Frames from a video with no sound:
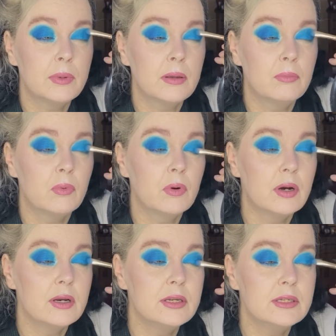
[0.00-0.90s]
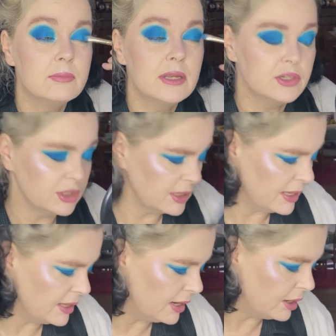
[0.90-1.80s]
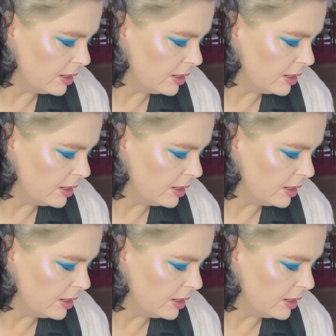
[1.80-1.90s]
more dimension in there.